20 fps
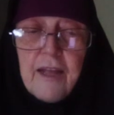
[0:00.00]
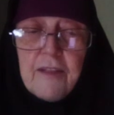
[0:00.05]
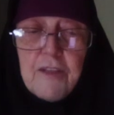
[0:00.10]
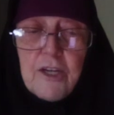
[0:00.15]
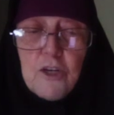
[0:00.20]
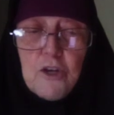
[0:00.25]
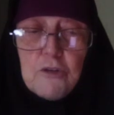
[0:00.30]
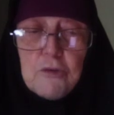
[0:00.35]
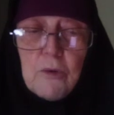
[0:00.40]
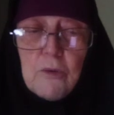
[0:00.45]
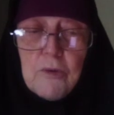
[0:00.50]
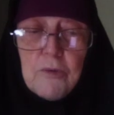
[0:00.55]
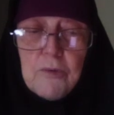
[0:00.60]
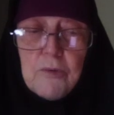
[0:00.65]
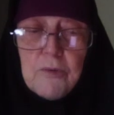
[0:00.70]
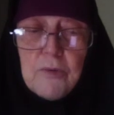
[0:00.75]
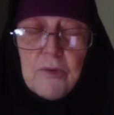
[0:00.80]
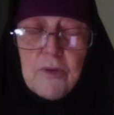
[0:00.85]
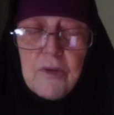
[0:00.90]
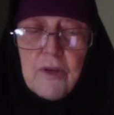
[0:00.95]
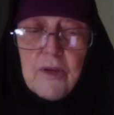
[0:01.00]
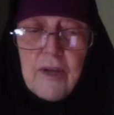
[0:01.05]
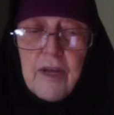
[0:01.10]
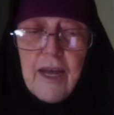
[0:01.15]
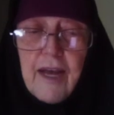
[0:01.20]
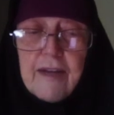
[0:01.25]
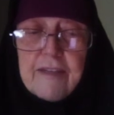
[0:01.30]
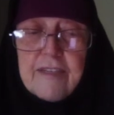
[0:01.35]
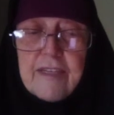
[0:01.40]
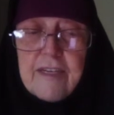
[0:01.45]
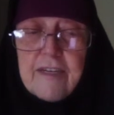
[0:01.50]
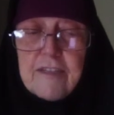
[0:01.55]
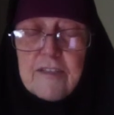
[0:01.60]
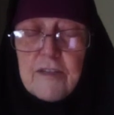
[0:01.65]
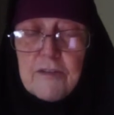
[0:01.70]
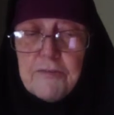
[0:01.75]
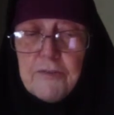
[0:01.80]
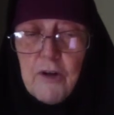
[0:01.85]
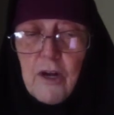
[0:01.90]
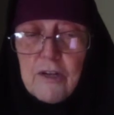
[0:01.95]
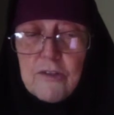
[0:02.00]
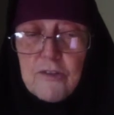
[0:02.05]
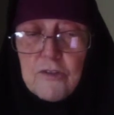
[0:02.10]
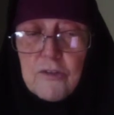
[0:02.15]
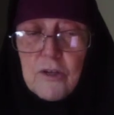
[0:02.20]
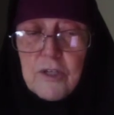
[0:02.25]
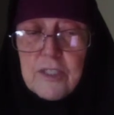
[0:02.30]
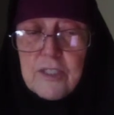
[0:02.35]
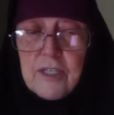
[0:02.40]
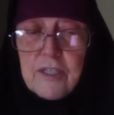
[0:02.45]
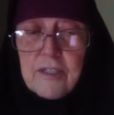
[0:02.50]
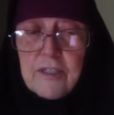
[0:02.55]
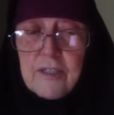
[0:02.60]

the truth as it is a falsehood,